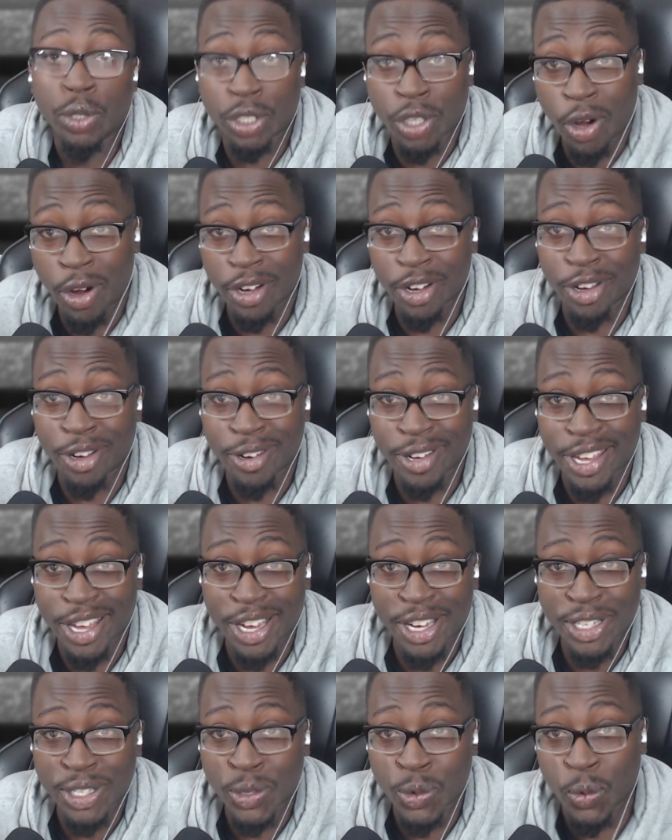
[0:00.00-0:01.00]
What's going on,
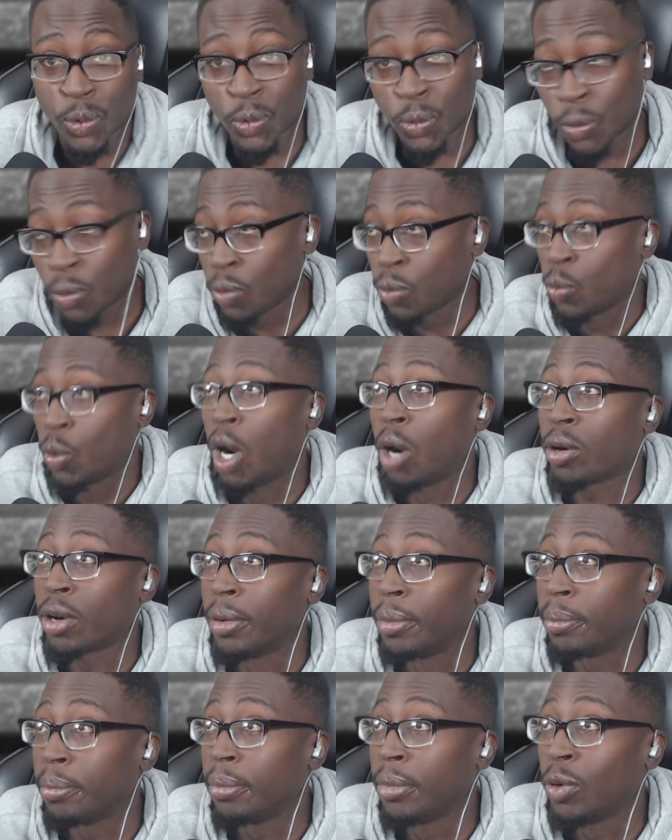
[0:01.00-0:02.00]
guys?
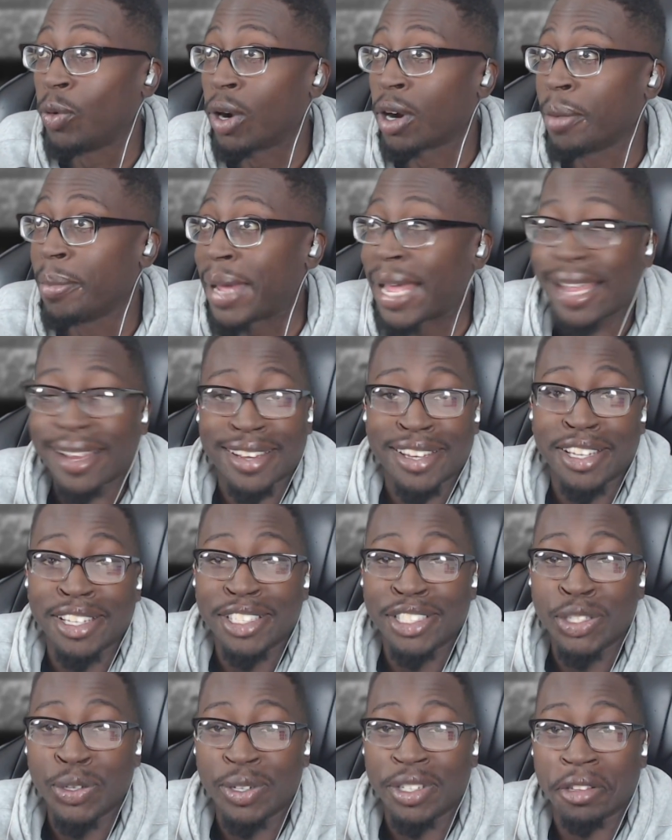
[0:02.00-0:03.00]
Welcome back
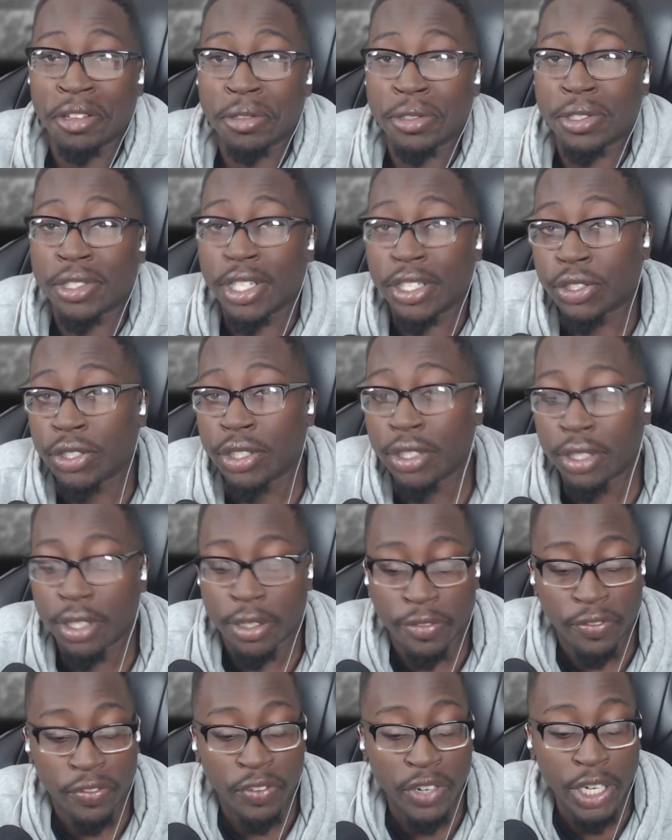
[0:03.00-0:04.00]
to another session
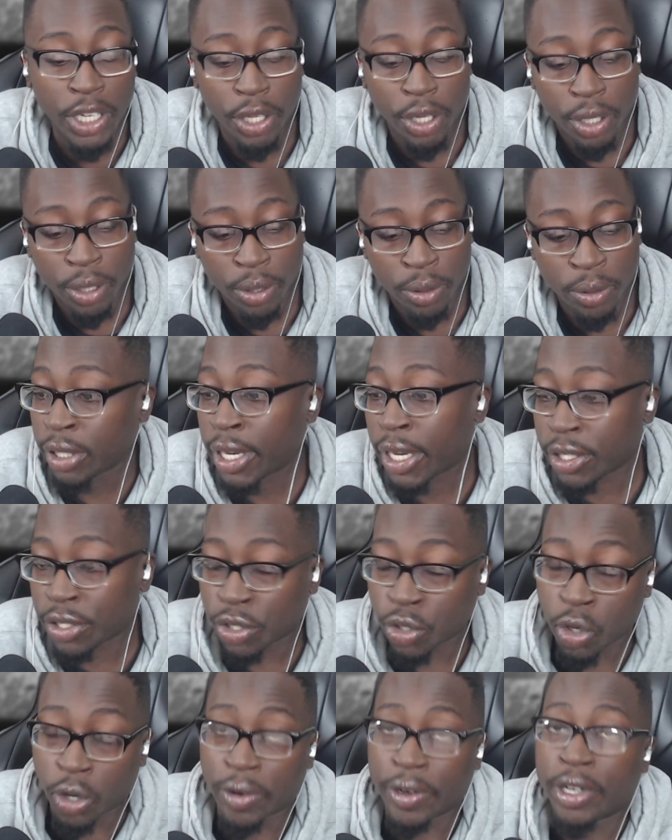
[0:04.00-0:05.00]
video. Today's
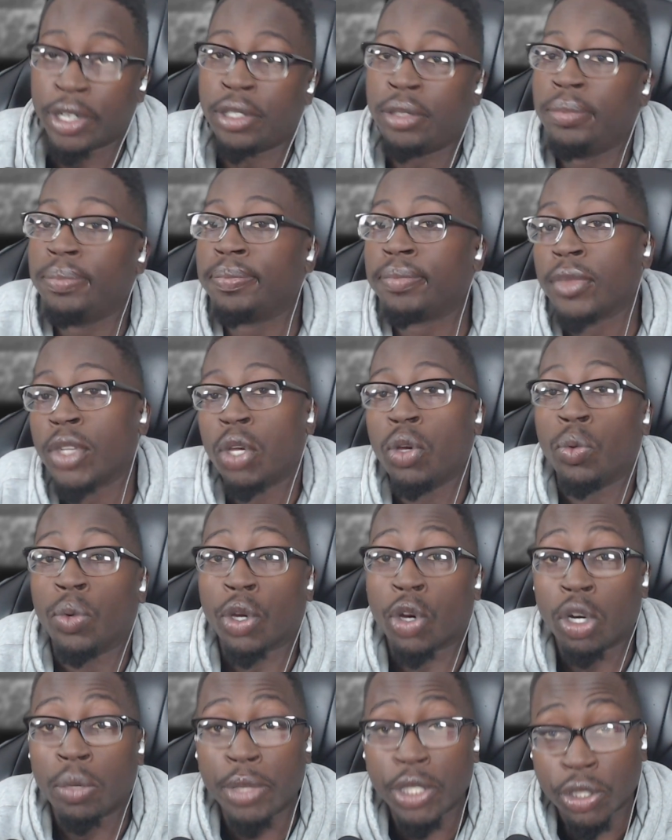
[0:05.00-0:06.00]
tutorial,
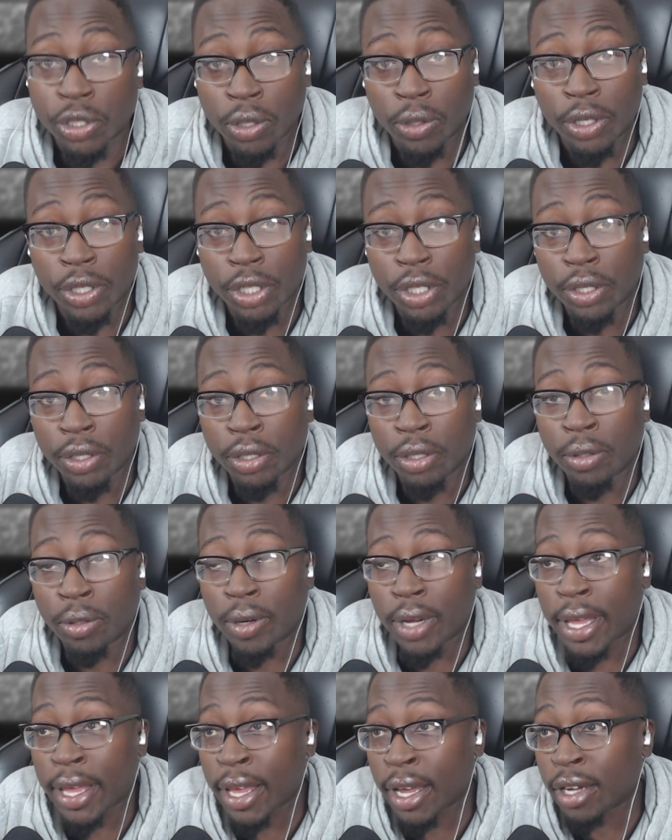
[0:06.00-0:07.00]
we're going to be showing
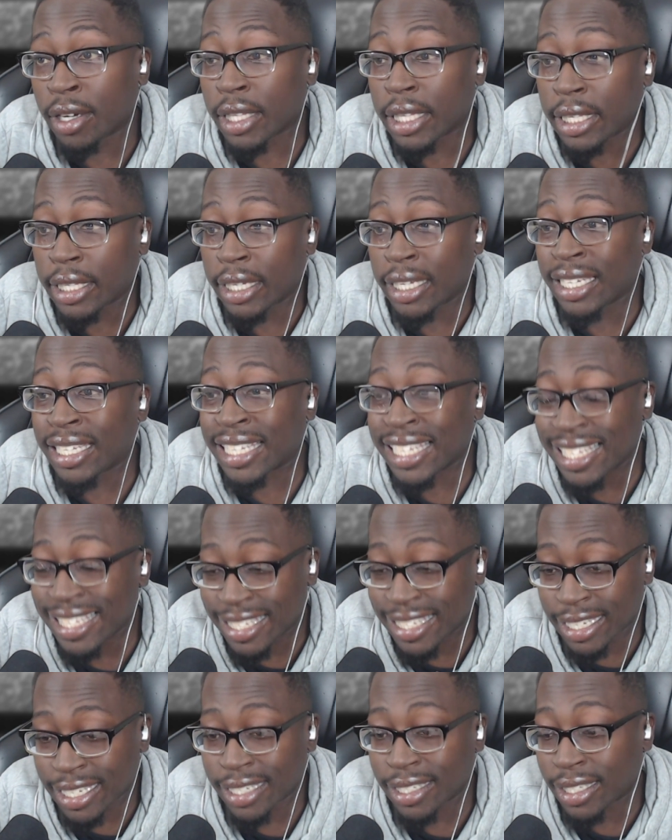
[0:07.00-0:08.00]
you how to get
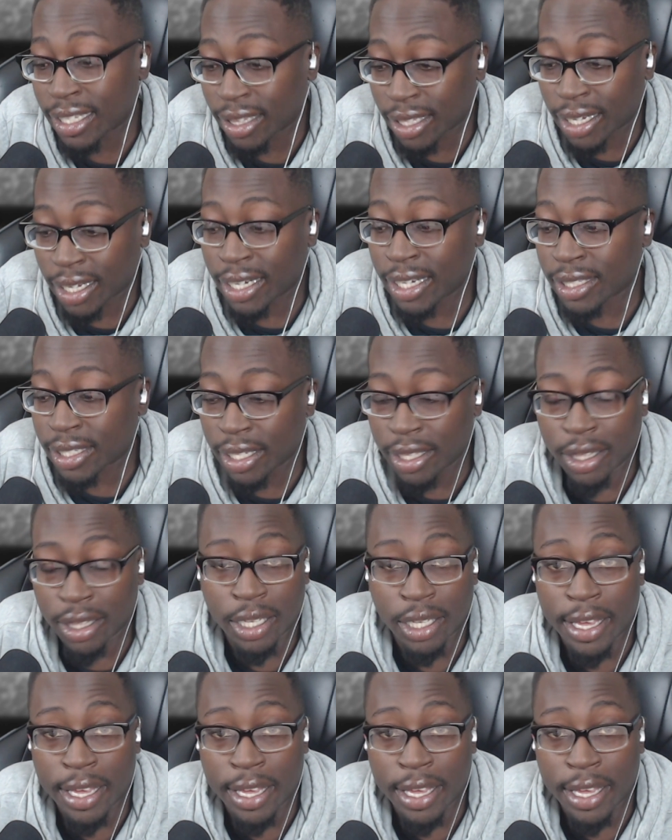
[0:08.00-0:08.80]
consistent lines in the